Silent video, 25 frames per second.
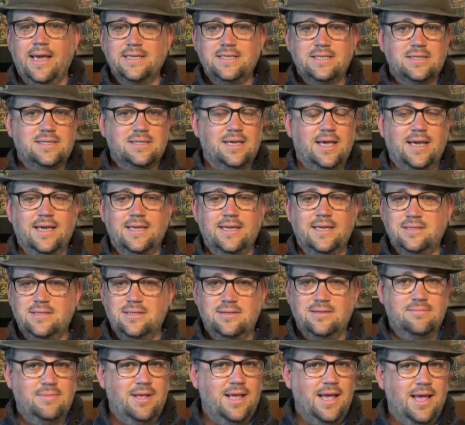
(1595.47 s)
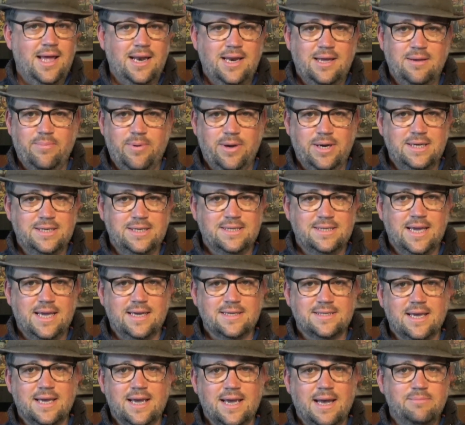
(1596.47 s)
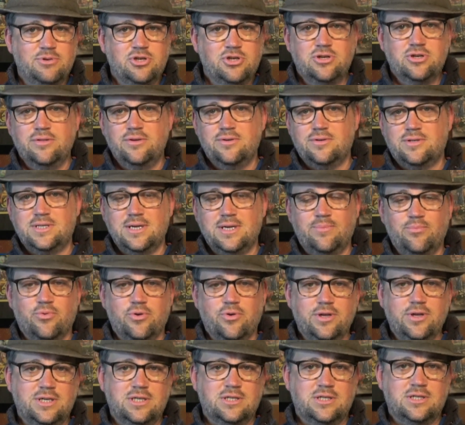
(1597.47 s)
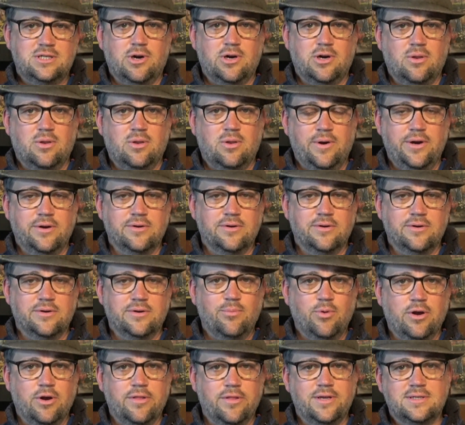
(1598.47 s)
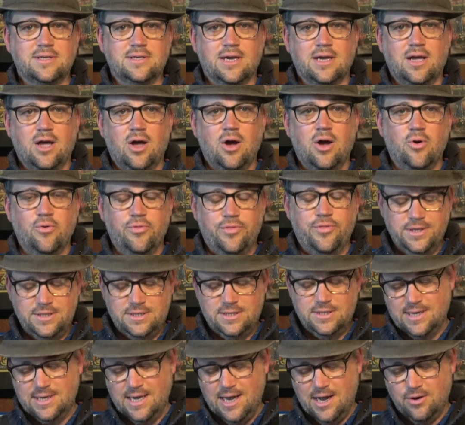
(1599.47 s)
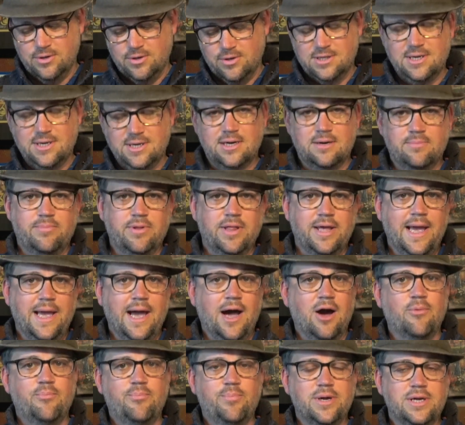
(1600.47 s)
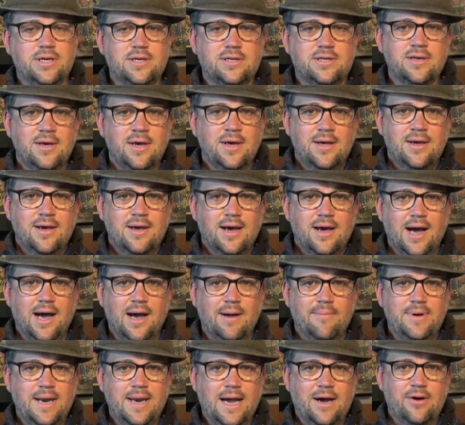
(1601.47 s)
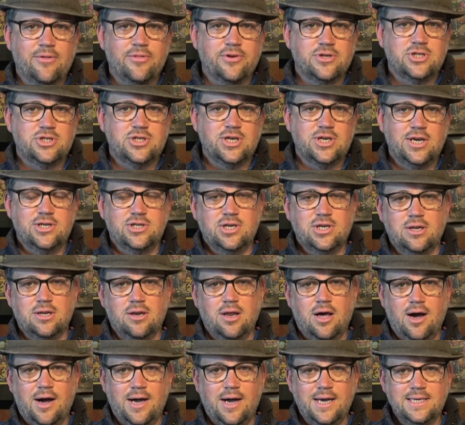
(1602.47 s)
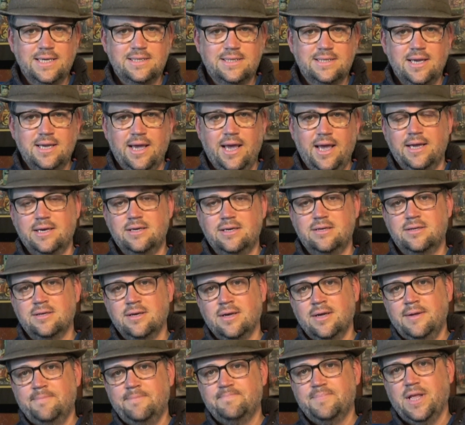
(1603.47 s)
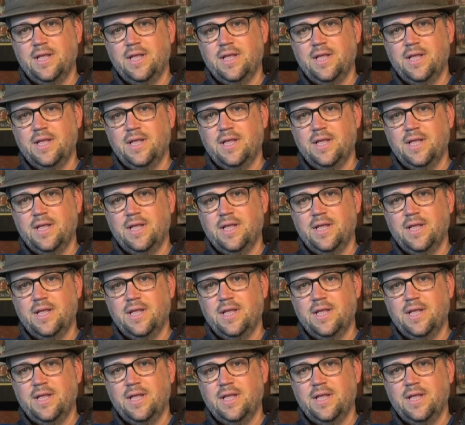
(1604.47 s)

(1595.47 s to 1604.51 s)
it's anybody's guess. Like, I'm sure there's some really smart lawyer somewhere that's like, oh, this is how it's going to play out. But now they're changing laws and